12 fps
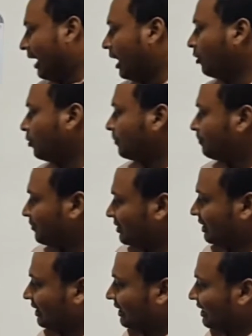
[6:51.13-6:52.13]
Now
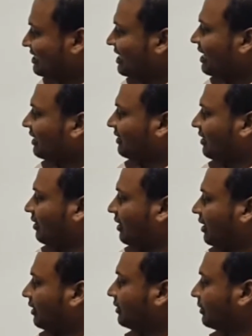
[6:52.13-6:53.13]
the reject
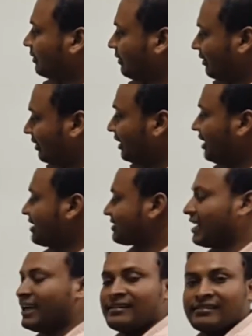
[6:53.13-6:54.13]
and
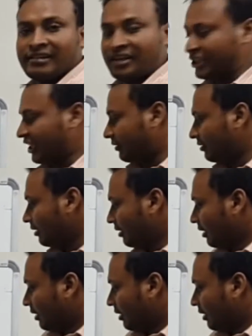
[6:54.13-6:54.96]
redesign retake.